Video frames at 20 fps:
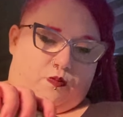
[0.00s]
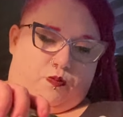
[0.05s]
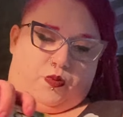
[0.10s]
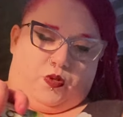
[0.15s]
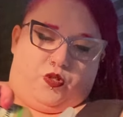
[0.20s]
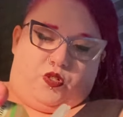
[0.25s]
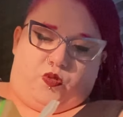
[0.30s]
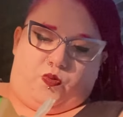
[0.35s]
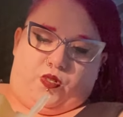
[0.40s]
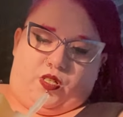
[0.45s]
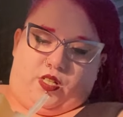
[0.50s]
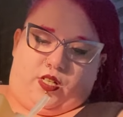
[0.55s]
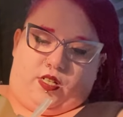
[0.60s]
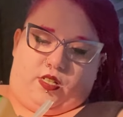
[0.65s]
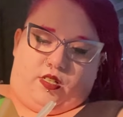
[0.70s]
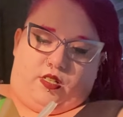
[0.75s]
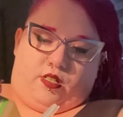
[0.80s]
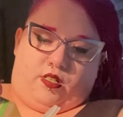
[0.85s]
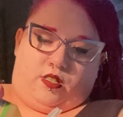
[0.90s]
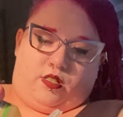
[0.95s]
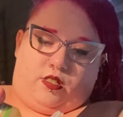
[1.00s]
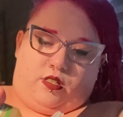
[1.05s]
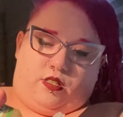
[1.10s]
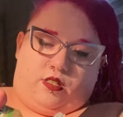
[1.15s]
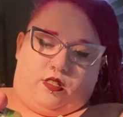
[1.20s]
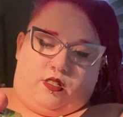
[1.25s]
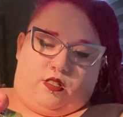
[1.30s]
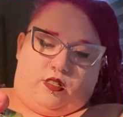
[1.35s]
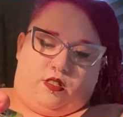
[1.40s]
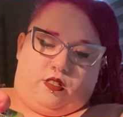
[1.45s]
put some in your
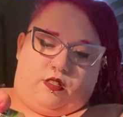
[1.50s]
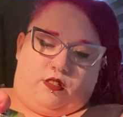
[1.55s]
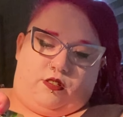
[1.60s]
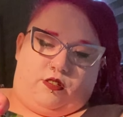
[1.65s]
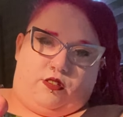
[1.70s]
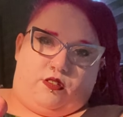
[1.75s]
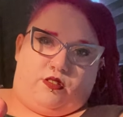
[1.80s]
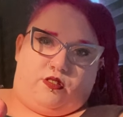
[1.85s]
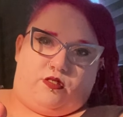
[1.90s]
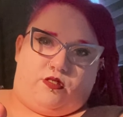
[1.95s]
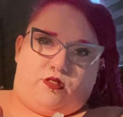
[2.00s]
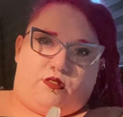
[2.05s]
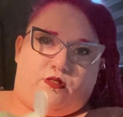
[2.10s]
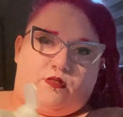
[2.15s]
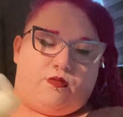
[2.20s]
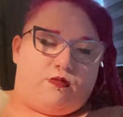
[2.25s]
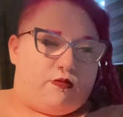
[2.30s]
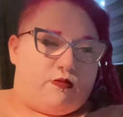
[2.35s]
hands.